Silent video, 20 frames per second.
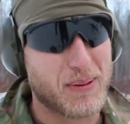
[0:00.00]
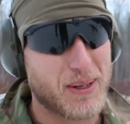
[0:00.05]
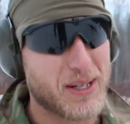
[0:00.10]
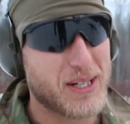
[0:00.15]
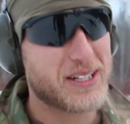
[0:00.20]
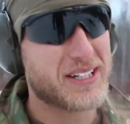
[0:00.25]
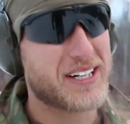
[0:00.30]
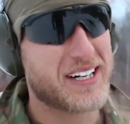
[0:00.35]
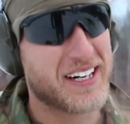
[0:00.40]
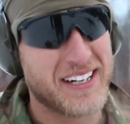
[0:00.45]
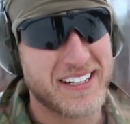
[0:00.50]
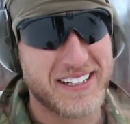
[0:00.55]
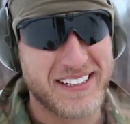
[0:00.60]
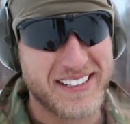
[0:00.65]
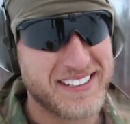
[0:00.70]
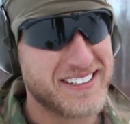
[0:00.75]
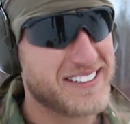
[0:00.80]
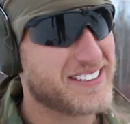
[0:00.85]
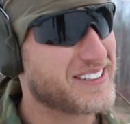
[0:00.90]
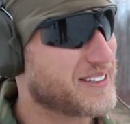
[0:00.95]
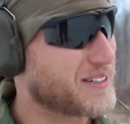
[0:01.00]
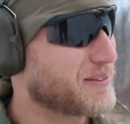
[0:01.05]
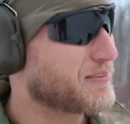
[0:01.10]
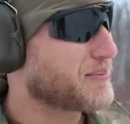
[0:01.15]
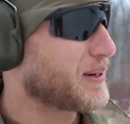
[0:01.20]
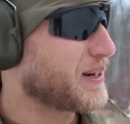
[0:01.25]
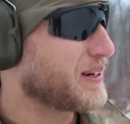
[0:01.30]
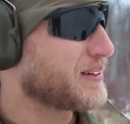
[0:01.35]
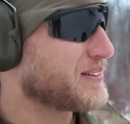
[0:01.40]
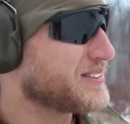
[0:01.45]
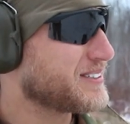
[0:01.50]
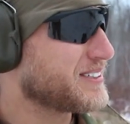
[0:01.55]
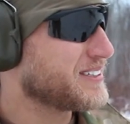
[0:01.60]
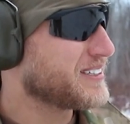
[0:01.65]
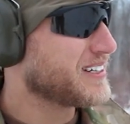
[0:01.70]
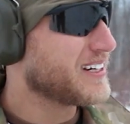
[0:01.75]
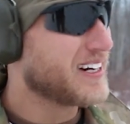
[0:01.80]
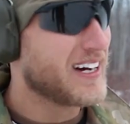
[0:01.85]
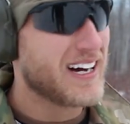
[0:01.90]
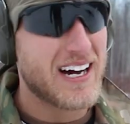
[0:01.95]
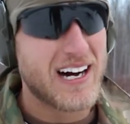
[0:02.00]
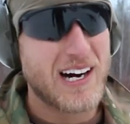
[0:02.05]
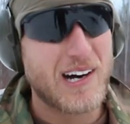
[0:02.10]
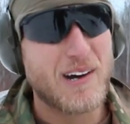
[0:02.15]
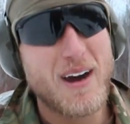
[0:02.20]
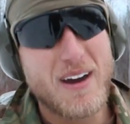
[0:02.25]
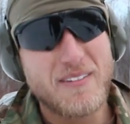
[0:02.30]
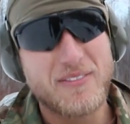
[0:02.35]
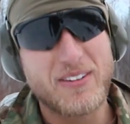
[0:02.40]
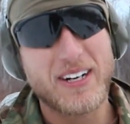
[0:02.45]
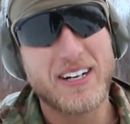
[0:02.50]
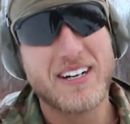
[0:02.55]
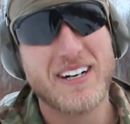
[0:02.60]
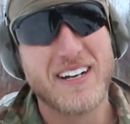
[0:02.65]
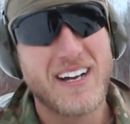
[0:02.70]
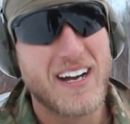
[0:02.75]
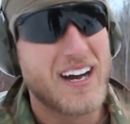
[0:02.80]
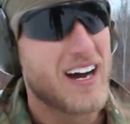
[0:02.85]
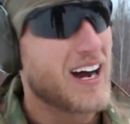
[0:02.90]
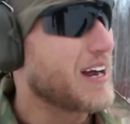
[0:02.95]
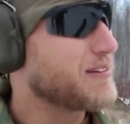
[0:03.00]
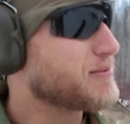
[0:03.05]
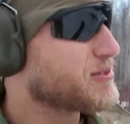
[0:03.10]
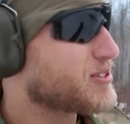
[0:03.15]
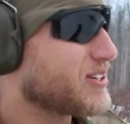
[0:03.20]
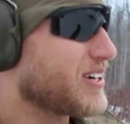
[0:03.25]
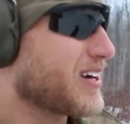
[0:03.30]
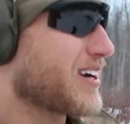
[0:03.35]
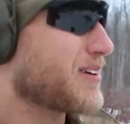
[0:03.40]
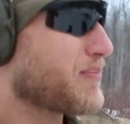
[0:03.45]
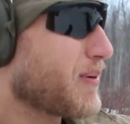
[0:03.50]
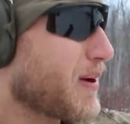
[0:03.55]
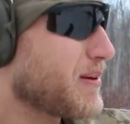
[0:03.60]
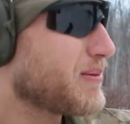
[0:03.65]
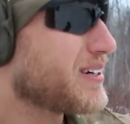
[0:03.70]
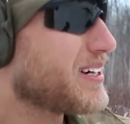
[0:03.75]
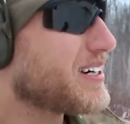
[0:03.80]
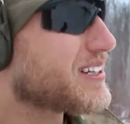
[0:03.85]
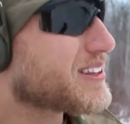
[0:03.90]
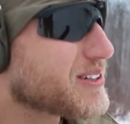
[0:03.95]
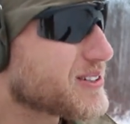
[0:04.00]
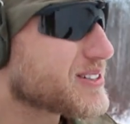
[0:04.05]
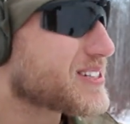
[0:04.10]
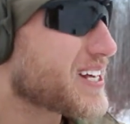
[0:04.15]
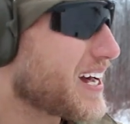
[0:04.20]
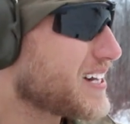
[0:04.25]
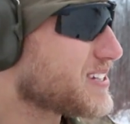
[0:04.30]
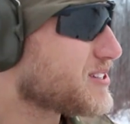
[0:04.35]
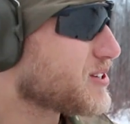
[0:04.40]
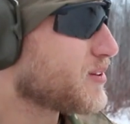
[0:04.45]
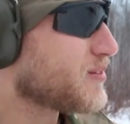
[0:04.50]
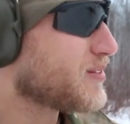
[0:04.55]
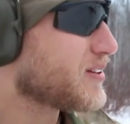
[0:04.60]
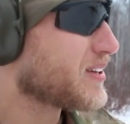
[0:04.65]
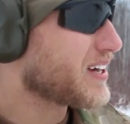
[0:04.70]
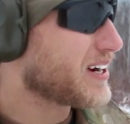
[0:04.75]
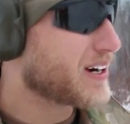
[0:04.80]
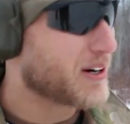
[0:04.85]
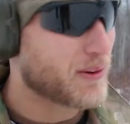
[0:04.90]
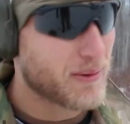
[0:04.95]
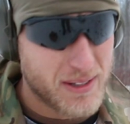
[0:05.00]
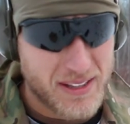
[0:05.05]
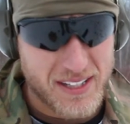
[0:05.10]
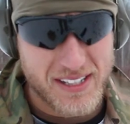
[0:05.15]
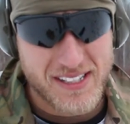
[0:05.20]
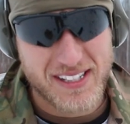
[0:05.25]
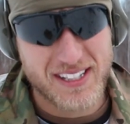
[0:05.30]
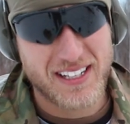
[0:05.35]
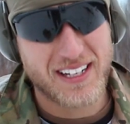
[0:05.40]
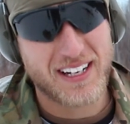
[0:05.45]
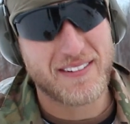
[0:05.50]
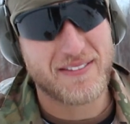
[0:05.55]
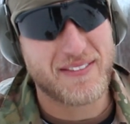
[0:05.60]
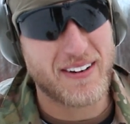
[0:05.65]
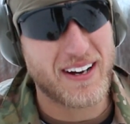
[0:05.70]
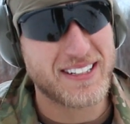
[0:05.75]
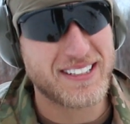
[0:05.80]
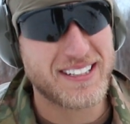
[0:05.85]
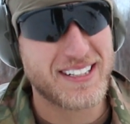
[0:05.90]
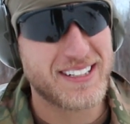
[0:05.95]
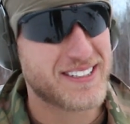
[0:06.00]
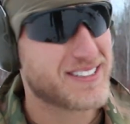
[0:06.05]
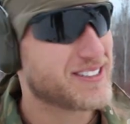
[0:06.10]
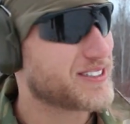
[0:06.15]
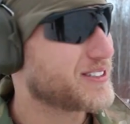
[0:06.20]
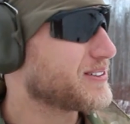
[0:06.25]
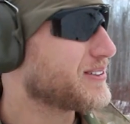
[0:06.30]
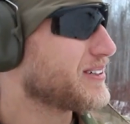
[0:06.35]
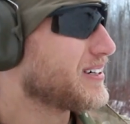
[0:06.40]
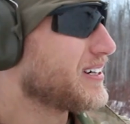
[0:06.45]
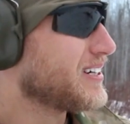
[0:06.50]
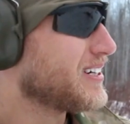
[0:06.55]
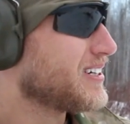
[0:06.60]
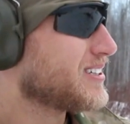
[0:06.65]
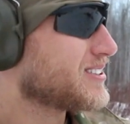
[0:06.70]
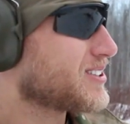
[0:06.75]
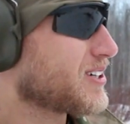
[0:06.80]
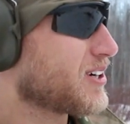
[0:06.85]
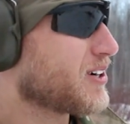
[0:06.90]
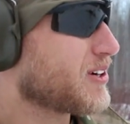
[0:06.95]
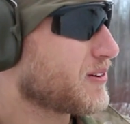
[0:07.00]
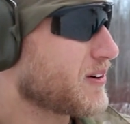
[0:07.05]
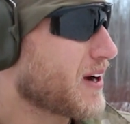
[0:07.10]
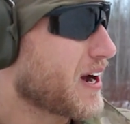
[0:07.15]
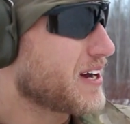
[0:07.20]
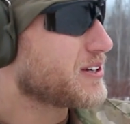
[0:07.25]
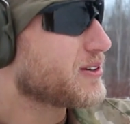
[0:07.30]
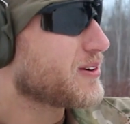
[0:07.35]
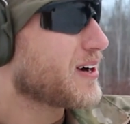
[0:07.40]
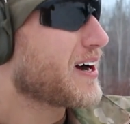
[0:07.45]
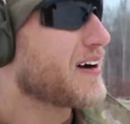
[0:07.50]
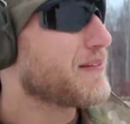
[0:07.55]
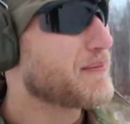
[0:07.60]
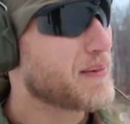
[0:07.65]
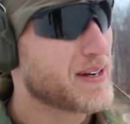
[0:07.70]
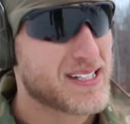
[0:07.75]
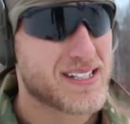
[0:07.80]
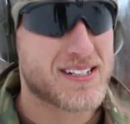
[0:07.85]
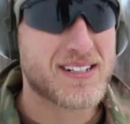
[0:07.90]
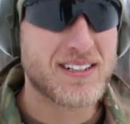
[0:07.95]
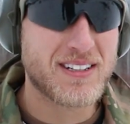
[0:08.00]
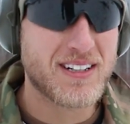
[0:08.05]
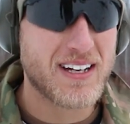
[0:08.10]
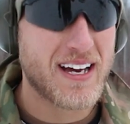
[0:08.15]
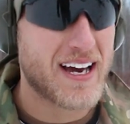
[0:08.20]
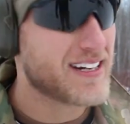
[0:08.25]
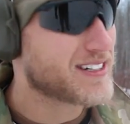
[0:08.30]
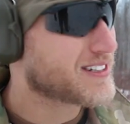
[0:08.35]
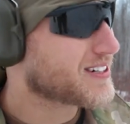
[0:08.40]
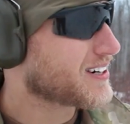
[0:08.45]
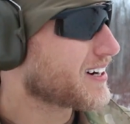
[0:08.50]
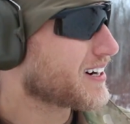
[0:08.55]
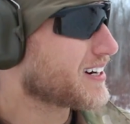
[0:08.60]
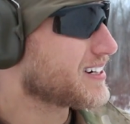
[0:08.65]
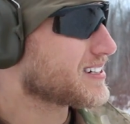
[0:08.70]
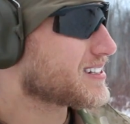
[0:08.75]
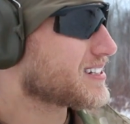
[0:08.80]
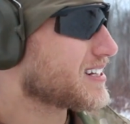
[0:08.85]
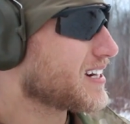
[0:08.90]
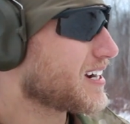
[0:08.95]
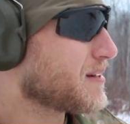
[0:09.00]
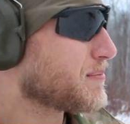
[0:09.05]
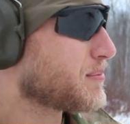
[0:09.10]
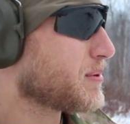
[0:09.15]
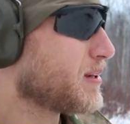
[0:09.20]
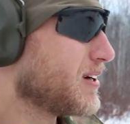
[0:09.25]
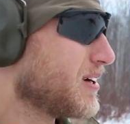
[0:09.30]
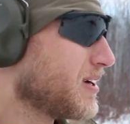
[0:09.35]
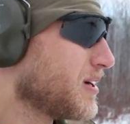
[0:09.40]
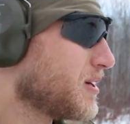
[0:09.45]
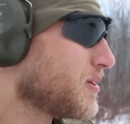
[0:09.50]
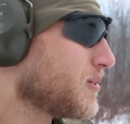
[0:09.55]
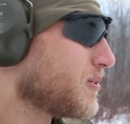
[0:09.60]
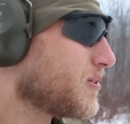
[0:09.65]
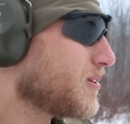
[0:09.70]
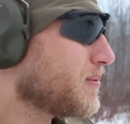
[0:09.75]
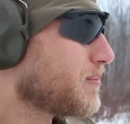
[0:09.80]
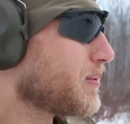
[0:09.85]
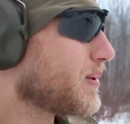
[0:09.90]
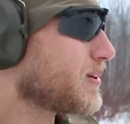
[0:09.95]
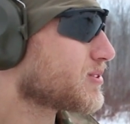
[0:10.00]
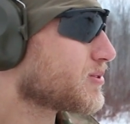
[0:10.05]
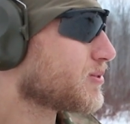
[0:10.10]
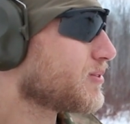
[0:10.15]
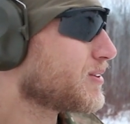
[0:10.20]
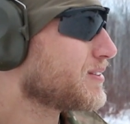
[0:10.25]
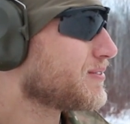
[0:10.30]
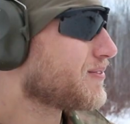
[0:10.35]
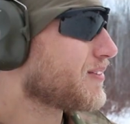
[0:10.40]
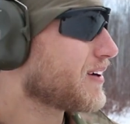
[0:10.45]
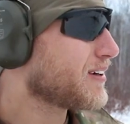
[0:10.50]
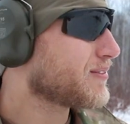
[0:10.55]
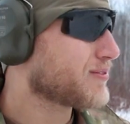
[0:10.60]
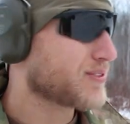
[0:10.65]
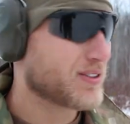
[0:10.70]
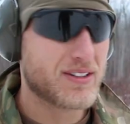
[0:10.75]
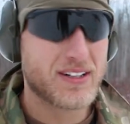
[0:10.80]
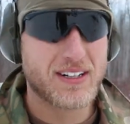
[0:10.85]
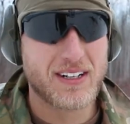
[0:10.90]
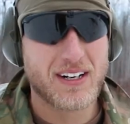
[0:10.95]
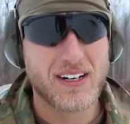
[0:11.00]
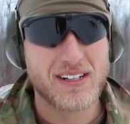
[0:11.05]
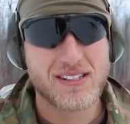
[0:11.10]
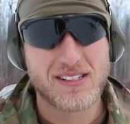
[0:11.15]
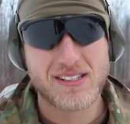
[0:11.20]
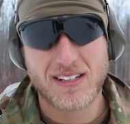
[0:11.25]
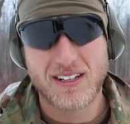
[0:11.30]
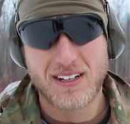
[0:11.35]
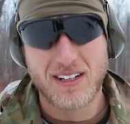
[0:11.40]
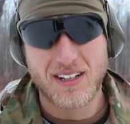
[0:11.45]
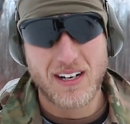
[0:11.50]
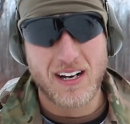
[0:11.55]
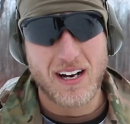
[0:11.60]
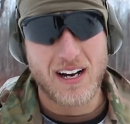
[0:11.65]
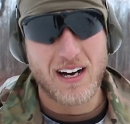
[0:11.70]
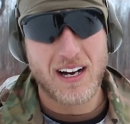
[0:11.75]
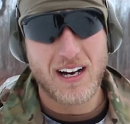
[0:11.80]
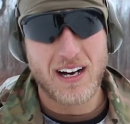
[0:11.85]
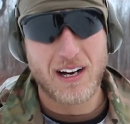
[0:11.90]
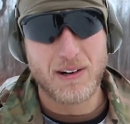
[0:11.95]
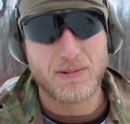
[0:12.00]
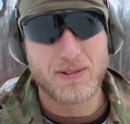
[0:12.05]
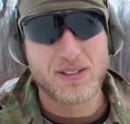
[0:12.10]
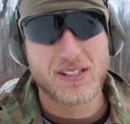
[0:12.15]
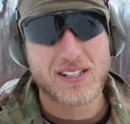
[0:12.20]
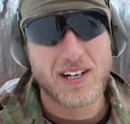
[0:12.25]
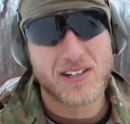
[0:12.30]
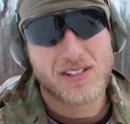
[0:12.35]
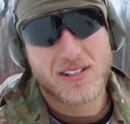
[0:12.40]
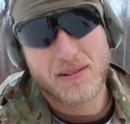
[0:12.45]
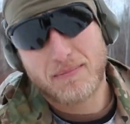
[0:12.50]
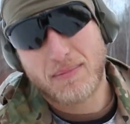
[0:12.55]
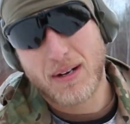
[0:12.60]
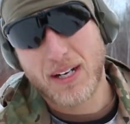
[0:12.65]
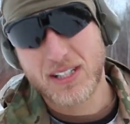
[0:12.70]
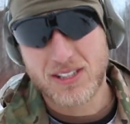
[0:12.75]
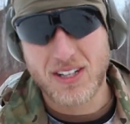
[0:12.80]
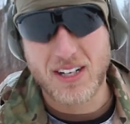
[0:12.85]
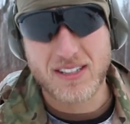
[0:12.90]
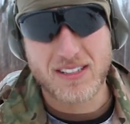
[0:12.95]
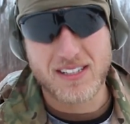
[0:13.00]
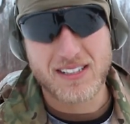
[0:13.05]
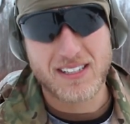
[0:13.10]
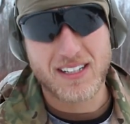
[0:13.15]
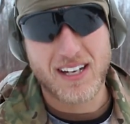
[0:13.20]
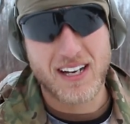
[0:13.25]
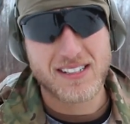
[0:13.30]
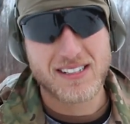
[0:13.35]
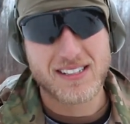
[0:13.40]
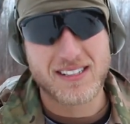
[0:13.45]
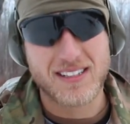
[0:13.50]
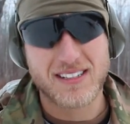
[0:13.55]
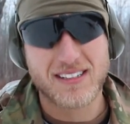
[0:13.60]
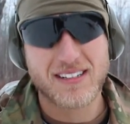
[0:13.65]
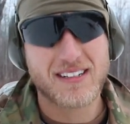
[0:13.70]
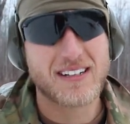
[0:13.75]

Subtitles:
bird gun either, apparently. However, I'm sure I could probably hit those heads over there with this thing if I needed to. So I do have my steel head target set up. We're about 25-30 yards. We'll see how some buckshot does against it.